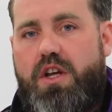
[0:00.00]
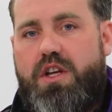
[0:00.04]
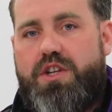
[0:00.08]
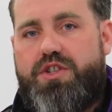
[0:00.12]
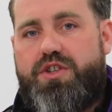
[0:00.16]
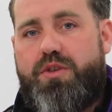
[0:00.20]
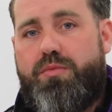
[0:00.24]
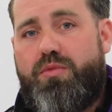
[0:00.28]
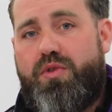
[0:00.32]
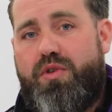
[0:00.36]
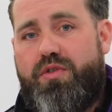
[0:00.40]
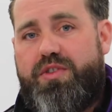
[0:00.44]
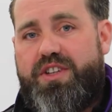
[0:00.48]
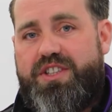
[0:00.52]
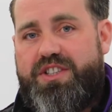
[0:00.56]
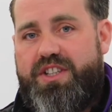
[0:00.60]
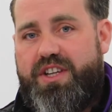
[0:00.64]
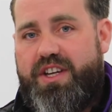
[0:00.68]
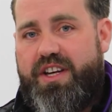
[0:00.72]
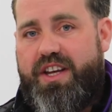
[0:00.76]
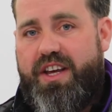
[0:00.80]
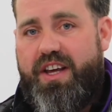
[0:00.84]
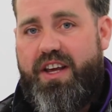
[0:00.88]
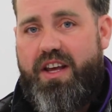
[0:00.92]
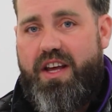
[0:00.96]
So more
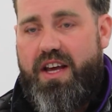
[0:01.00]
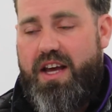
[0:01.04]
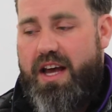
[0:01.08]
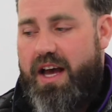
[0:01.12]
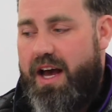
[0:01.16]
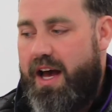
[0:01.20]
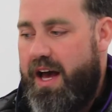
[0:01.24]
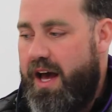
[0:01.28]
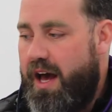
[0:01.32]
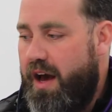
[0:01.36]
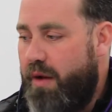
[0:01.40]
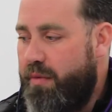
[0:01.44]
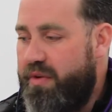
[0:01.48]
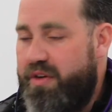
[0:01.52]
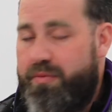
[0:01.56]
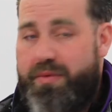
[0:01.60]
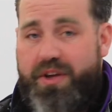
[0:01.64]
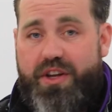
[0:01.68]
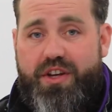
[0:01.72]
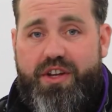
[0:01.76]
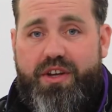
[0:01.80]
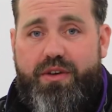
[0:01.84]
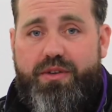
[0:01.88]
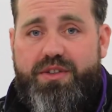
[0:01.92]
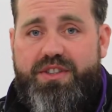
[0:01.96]
recently, we've
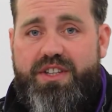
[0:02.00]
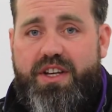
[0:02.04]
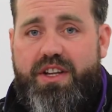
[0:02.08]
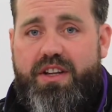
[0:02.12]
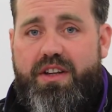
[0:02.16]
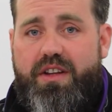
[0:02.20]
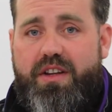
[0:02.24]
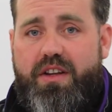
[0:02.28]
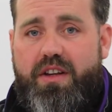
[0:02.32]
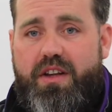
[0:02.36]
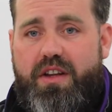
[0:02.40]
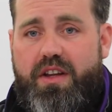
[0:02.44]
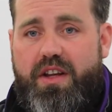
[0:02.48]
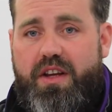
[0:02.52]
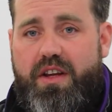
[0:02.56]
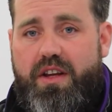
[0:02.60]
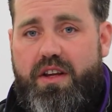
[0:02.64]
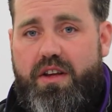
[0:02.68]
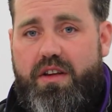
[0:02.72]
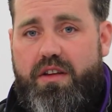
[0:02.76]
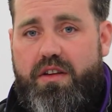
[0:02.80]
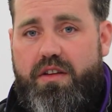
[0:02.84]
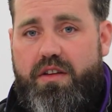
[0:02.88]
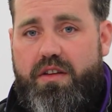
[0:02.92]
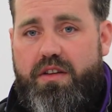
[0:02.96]
been using
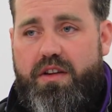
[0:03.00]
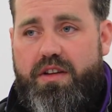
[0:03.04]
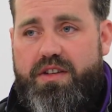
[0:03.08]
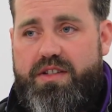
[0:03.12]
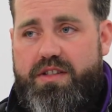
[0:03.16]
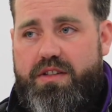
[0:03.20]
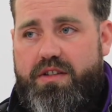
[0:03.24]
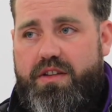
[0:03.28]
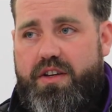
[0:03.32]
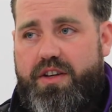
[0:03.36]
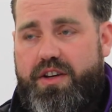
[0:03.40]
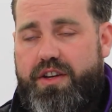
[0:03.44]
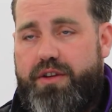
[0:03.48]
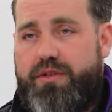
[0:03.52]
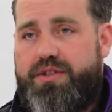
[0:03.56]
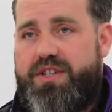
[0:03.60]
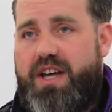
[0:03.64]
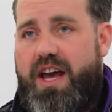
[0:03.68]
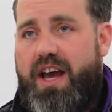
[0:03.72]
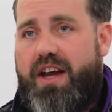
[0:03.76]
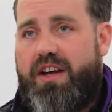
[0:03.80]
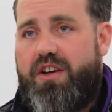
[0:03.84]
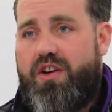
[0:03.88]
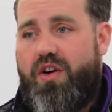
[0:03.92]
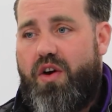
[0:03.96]
the new
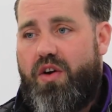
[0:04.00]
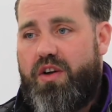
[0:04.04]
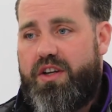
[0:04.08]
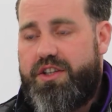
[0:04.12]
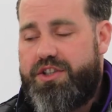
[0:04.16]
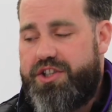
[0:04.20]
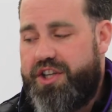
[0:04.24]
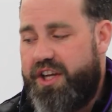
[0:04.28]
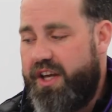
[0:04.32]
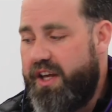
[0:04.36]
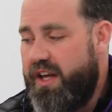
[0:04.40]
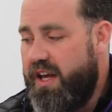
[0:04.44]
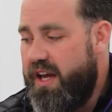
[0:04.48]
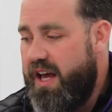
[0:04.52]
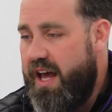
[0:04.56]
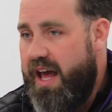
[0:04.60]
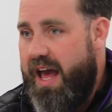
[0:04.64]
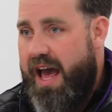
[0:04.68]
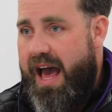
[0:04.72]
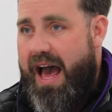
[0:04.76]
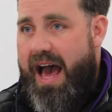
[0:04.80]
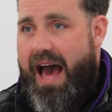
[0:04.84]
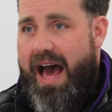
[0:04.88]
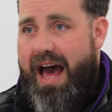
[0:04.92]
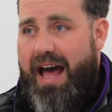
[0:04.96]
technology,
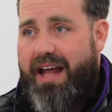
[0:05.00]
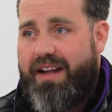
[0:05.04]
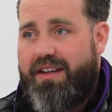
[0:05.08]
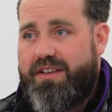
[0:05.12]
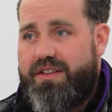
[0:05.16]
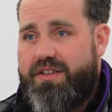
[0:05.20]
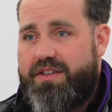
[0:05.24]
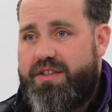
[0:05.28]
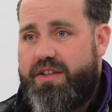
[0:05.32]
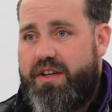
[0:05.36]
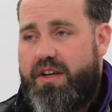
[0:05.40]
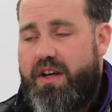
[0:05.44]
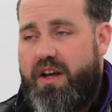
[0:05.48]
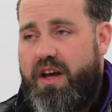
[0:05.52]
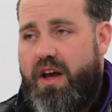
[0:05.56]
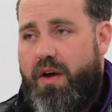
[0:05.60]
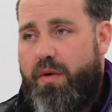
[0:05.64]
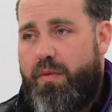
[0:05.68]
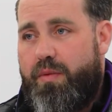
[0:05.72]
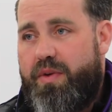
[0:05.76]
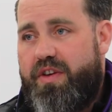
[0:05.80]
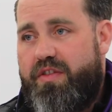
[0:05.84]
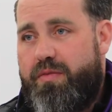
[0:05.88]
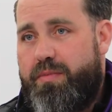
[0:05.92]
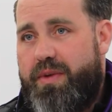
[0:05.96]
and
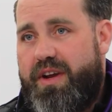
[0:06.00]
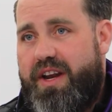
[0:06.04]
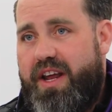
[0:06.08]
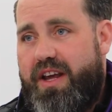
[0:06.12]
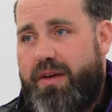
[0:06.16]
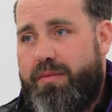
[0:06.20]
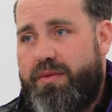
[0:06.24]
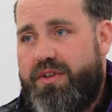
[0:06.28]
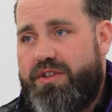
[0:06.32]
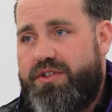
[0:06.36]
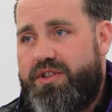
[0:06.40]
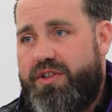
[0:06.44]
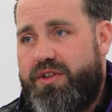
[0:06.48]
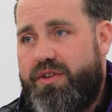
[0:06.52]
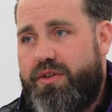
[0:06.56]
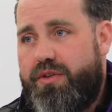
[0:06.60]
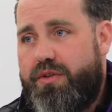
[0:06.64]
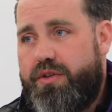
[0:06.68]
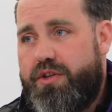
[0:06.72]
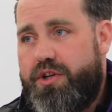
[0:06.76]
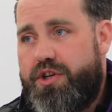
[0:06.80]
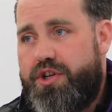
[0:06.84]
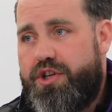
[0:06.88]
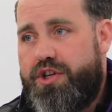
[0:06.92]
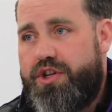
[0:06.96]
we've been able
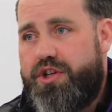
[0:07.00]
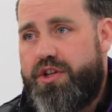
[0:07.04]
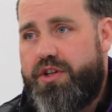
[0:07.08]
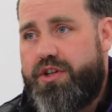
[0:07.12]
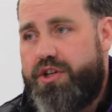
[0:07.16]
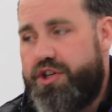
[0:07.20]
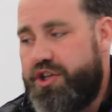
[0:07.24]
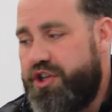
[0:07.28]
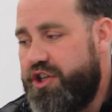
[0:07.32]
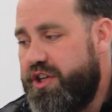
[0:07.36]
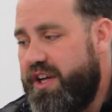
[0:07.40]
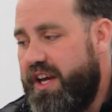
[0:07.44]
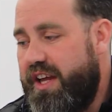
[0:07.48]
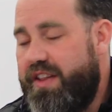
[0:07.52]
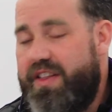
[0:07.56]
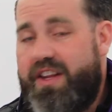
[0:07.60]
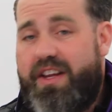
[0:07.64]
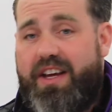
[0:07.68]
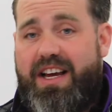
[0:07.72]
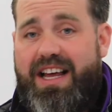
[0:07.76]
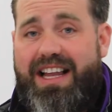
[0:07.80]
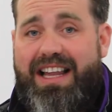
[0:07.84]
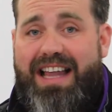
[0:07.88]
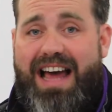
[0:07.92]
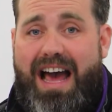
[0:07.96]
to, in
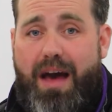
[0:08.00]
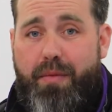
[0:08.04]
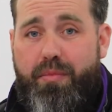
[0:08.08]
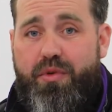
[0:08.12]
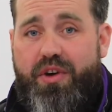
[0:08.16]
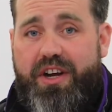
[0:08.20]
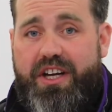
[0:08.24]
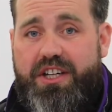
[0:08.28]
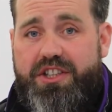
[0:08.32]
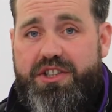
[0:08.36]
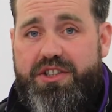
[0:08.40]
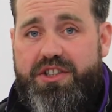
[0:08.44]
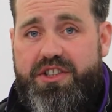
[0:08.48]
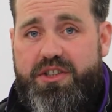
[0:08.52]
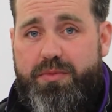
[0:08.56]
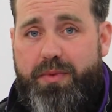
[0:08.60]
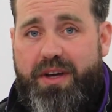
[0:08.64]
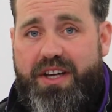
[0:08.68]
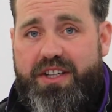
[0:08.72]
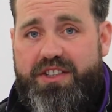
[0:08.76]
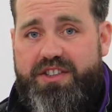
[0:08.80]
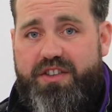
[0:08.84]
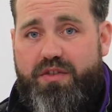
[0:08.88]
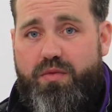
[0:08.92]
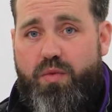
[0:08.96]
the collaboration
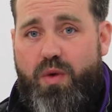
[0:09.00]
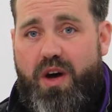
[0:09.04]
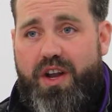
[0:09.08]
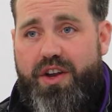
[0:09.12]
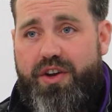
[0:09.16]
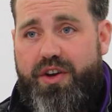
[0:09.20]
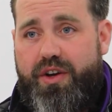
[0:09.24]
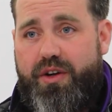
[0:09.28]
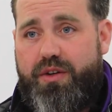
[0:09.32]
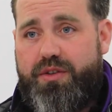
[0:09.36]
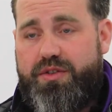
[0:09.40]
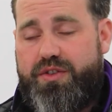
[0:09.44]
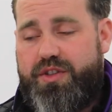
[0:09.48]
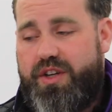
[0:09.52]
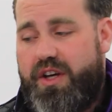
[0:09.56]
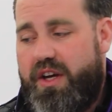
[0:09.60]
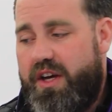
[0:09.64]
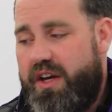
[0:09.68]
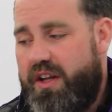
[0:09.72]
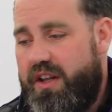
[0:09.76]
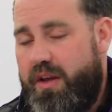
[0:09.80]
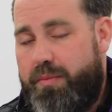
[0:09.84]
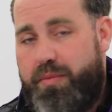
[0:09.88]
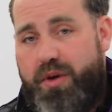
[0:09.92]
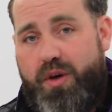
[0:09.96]
space of OneNote,
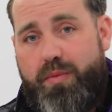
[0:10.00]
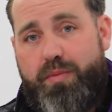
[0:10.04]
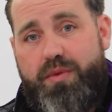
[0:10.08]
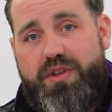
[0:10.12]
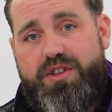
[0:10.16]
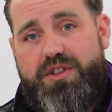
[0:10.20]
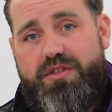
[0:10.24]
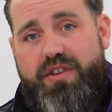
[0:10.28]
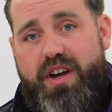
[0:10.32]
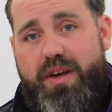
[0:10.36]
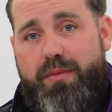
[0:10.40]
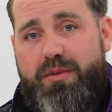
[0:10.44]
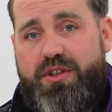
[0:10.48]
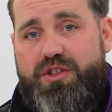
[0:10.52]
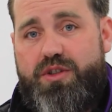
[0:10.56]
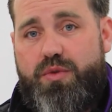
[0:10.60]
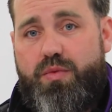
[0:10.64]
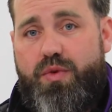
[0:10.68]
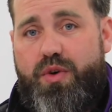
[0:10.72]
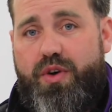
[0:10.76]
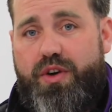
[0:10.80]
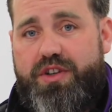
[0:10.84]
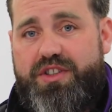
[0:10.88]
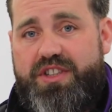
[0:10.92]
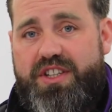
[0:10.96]
the pupils are able to
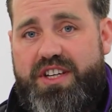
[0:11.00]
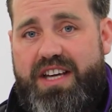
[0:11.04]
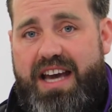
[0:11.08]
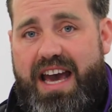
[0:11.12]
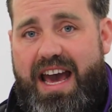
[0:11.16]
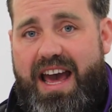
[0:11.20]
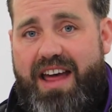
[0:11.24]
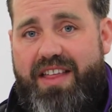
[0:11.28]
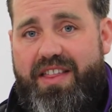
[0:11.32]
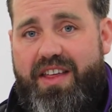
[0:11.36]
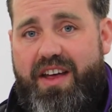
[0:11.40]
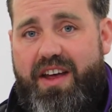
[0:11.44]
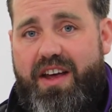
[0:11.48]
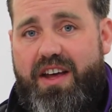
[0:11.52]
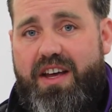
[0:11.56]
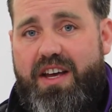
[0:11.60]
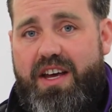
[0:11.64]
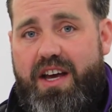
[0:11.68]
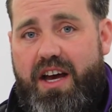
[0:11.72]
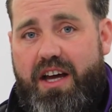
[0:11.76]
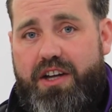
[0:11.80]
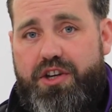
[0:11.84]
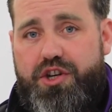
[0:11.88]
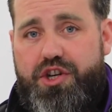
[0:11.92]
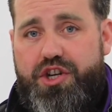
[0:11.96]
work together
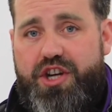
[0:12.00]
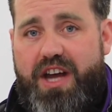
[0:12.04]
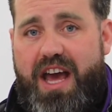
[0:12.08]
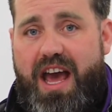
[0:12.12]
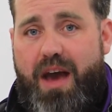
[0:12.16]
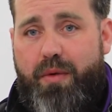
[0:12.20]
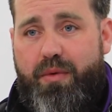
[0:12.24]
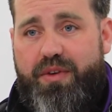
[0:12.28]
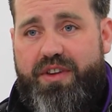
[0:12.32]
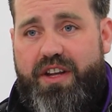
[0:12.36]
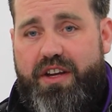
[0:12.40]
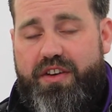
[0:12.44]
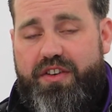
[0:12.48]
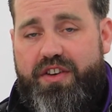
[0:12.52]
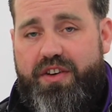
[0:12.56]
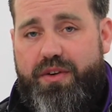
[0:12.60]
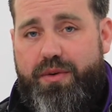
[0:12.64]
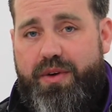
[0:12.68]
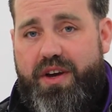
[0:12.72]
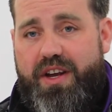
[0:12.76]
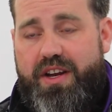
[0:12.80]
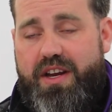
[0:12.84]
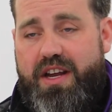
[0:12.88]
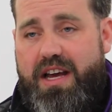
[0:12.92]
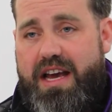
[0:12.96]
and share what they're
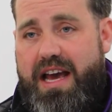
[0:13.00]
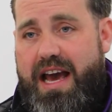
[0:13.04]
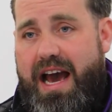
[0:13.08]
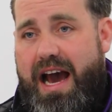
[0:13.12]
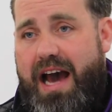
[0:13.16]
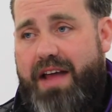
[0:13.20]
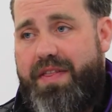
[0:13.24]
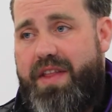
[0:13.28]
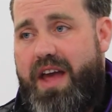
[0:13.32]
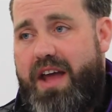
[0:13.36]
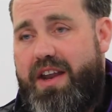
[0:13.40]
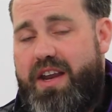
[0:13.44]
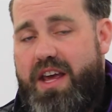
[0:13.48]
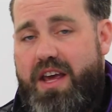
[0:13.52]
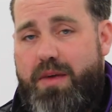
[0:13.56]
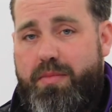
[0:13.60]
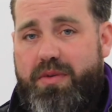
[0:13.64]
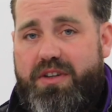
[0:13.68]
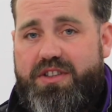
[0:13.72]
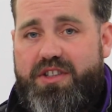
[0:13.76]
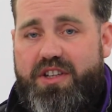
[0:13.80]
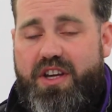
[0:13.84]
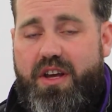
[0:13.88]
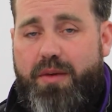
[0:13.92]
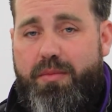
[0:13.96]
doing, and then
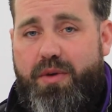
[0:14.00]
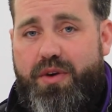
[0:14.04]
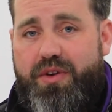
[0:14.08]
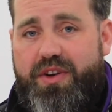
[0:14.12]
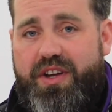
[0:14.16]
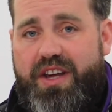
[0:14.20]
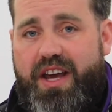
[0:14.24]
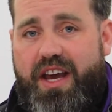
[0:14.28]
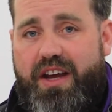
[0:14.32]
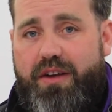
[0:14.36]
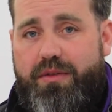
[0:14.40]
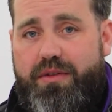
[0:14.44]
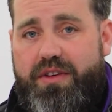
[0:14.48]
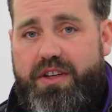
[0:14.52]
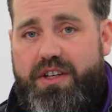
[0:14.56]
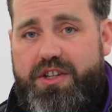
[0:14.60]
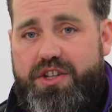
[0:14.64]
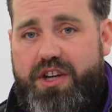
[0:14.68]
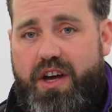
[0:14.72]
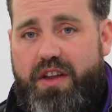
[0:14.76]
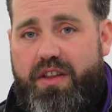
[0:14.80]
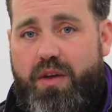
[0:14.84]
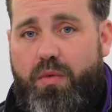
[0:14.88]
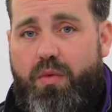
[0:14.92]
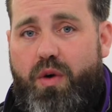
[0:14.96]
able to communicate with
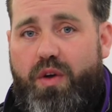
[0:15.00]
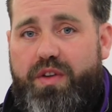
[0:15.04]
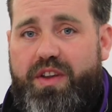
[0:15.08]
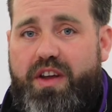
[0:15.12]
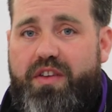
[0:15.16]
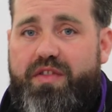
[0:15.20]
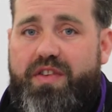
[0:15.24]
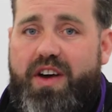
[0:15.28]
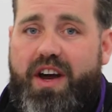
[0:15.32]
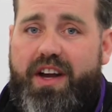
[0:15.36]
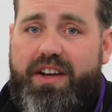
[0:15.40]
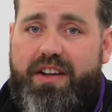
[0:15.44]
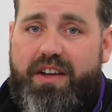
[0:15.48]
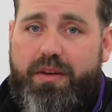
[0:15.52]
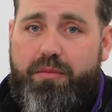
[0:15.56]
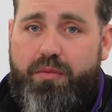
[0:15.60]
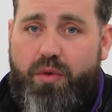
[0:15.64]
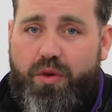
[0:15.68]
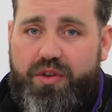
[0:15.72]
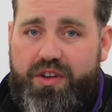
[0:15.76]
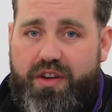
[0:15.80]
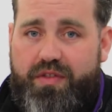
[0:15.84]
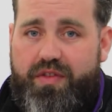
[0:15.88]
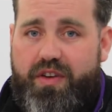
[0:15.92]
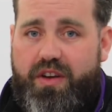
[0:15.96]
each other what they find
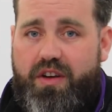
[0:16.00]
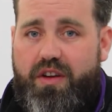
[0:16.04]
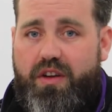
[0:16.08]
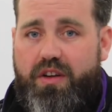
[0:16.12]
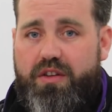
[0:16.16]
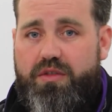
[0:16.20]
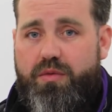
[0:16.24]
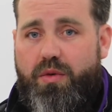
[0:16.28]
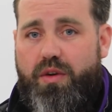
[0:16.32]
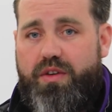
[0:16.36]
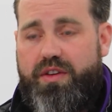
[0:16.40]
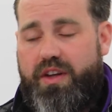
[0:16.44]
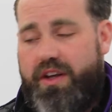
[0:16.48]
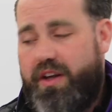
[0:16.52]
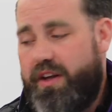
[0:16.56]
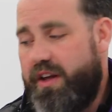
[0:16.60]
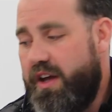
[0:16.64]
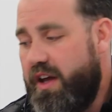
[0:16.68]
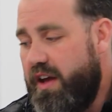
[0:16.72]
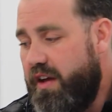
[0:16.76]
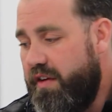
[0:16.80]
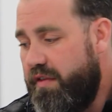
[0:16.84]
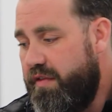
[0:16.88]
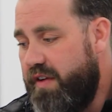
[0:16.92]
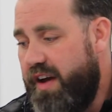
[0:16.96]
more difficult, what they
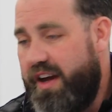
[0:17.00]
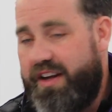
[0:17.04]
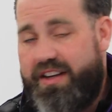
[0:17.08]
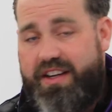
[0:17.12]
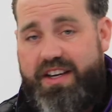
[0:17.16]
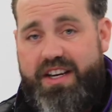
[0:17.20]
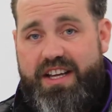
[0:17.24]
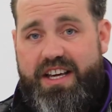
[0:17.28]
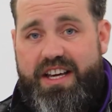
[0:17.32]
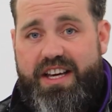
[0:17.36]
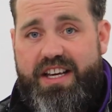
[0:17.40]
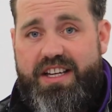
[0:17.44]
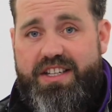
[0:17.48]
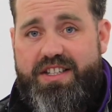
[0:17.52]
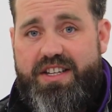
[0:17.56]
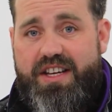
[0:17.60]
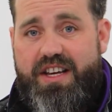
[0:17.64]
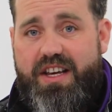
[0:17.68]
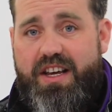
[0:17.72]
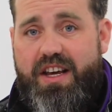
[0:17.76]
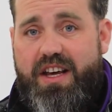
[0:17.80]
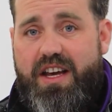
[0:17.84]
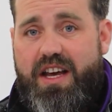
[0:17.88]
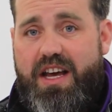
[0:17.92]
find easy,